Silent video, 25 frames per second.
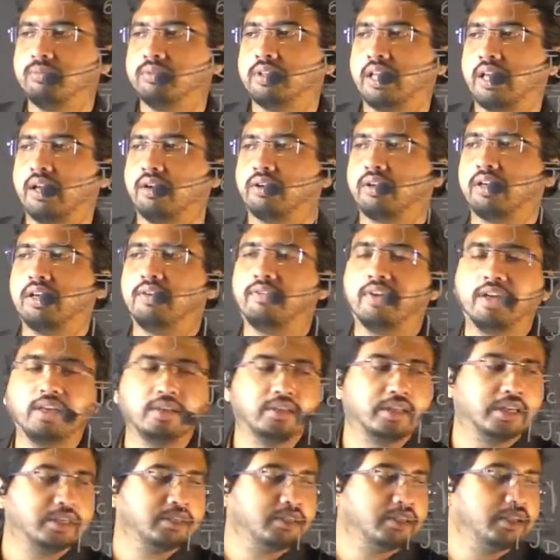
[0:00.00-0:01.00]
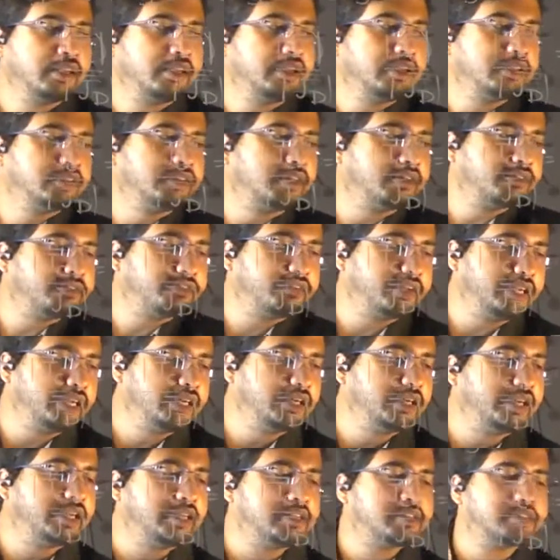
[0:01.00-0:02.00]
they have given that the
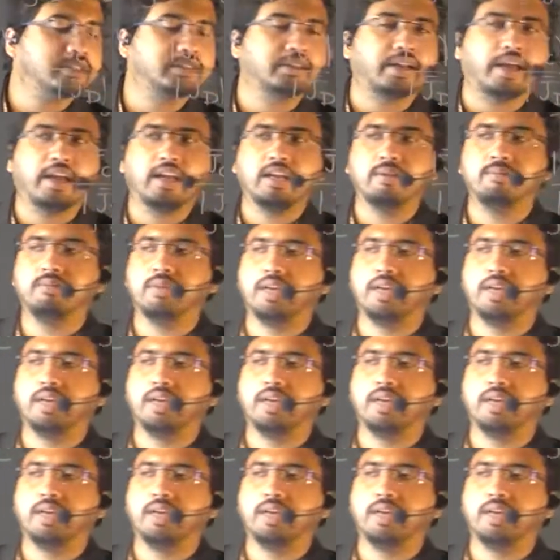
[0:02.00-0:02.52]
field is time